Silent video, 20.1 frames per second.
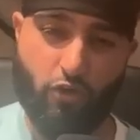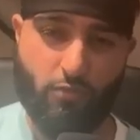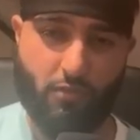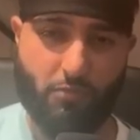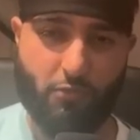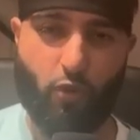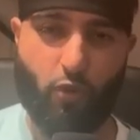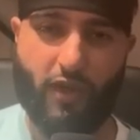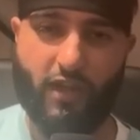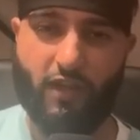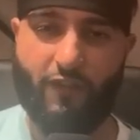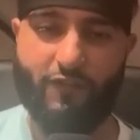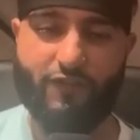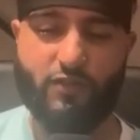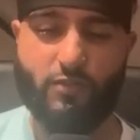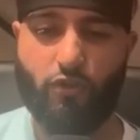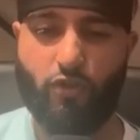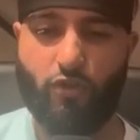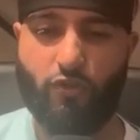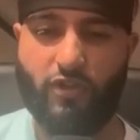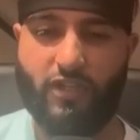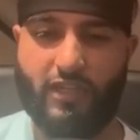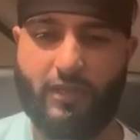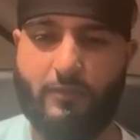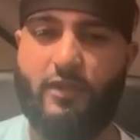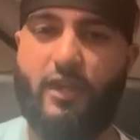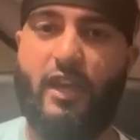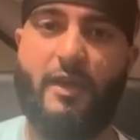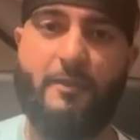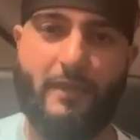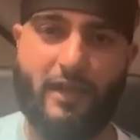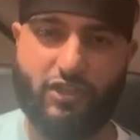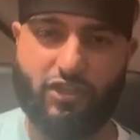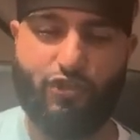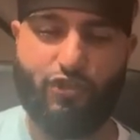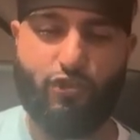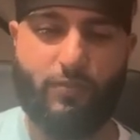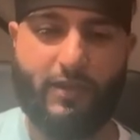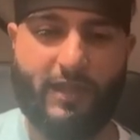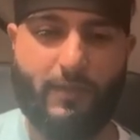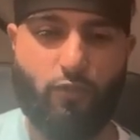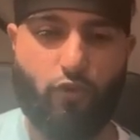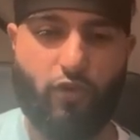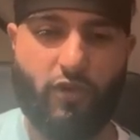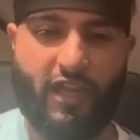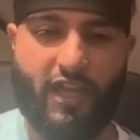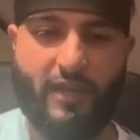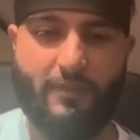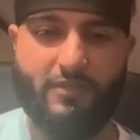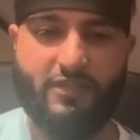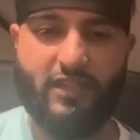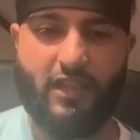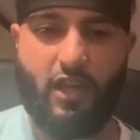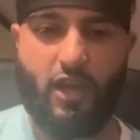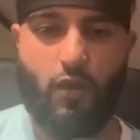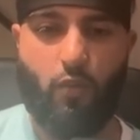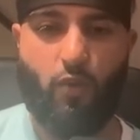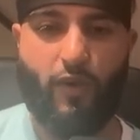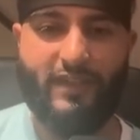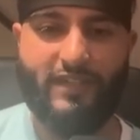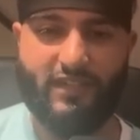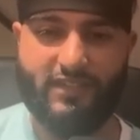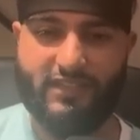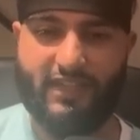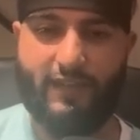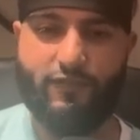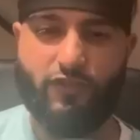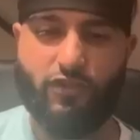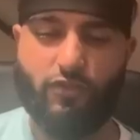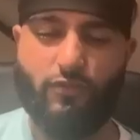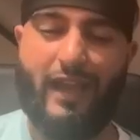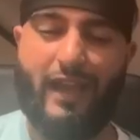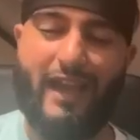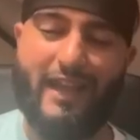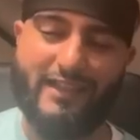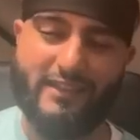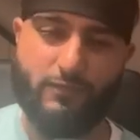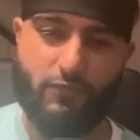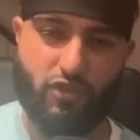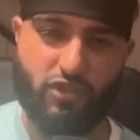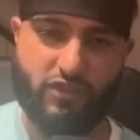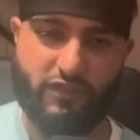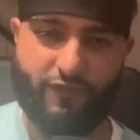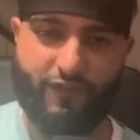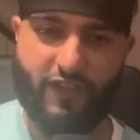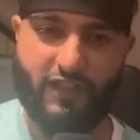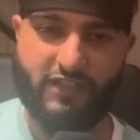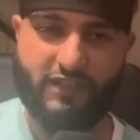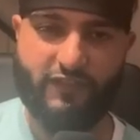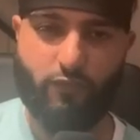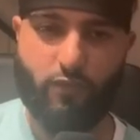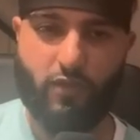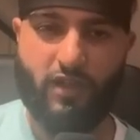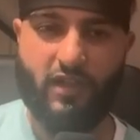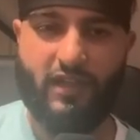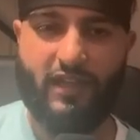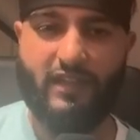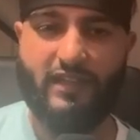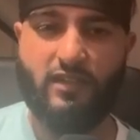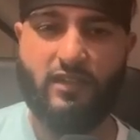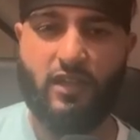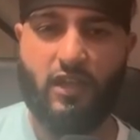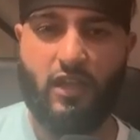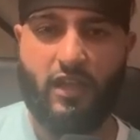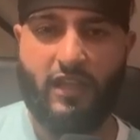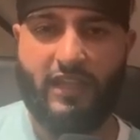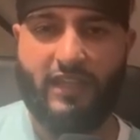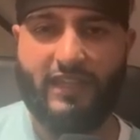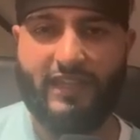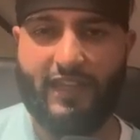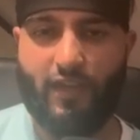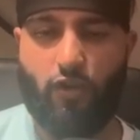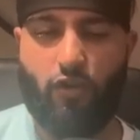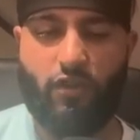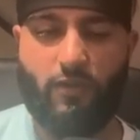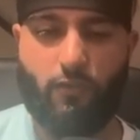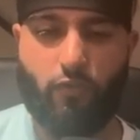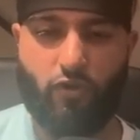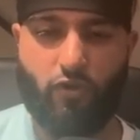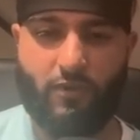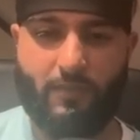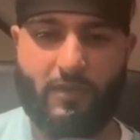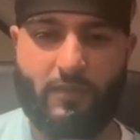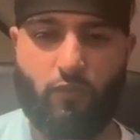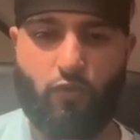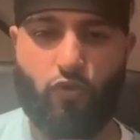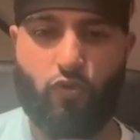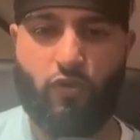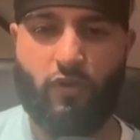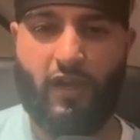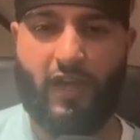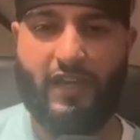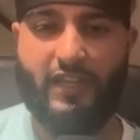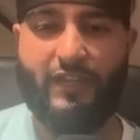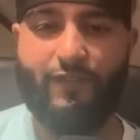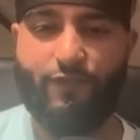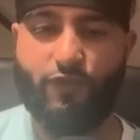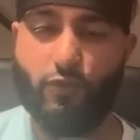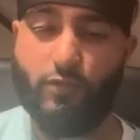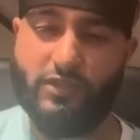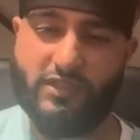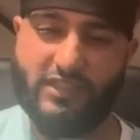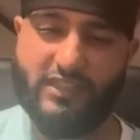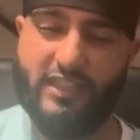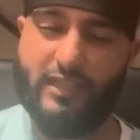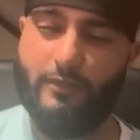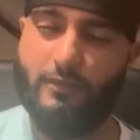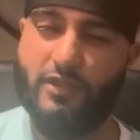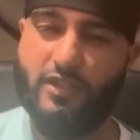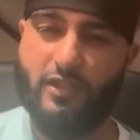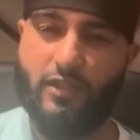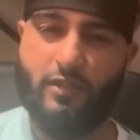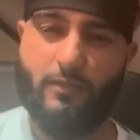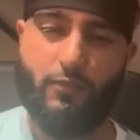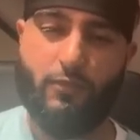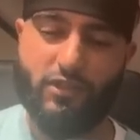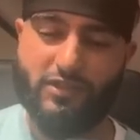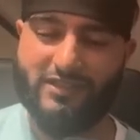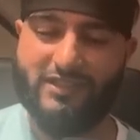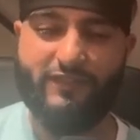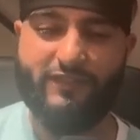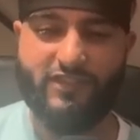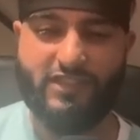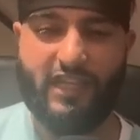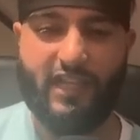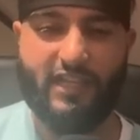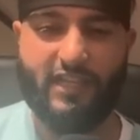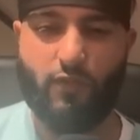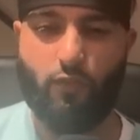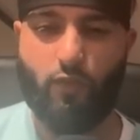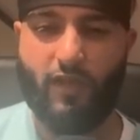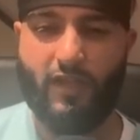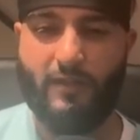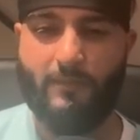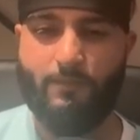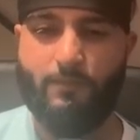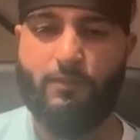I'm quite comfortable owning him, and I imagine he'll play more games where he doesn't have to do as much defensive work and can get on the ball a bit more and influence the team in a positive attacking way.